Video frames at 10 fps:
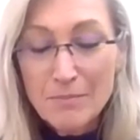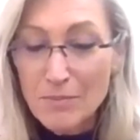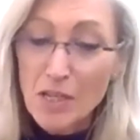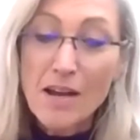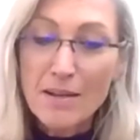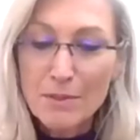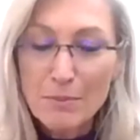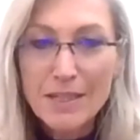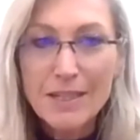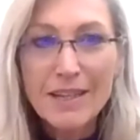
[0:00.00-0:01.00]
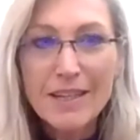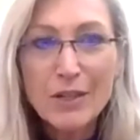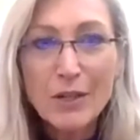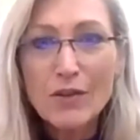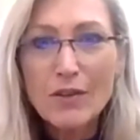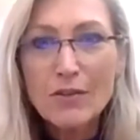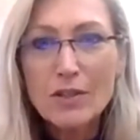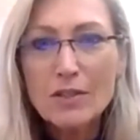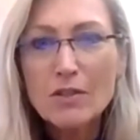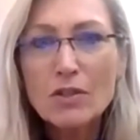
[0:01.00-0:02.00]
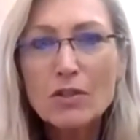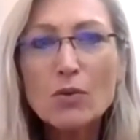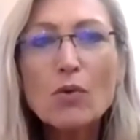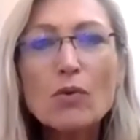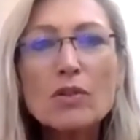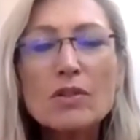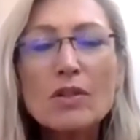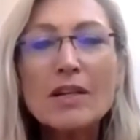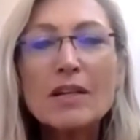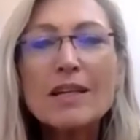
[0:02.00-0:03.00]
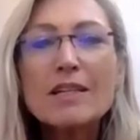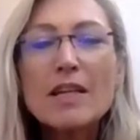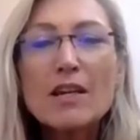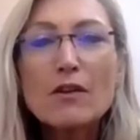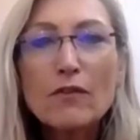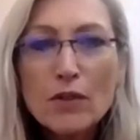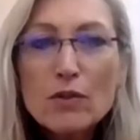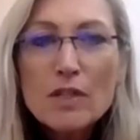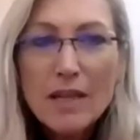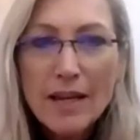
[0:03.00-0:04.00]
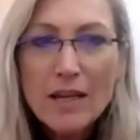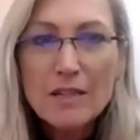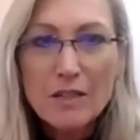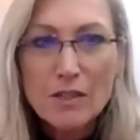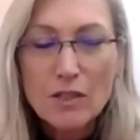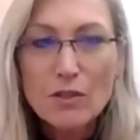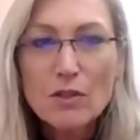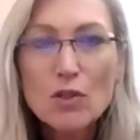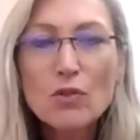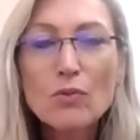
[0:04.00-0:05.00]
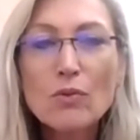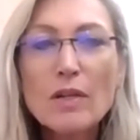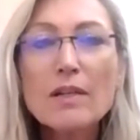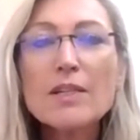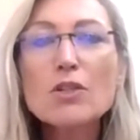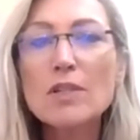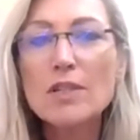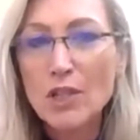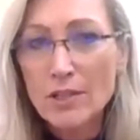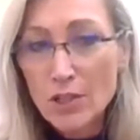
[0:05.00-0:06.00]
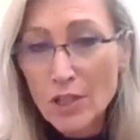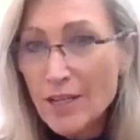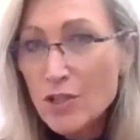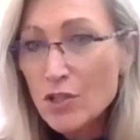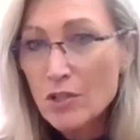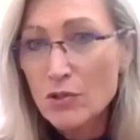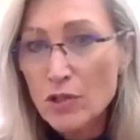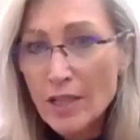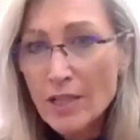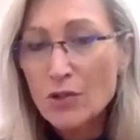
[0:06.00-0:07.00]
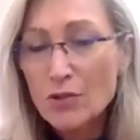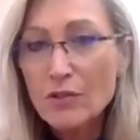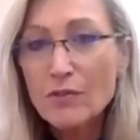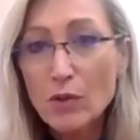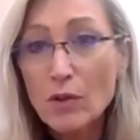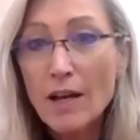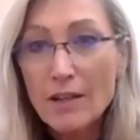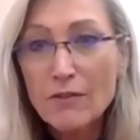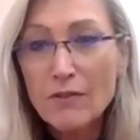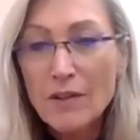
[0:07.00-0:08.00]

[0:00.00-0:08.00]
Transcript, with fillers: times, but it, you know the, the the doors. You can take a few seconds to literally ch- change the trajectory of your life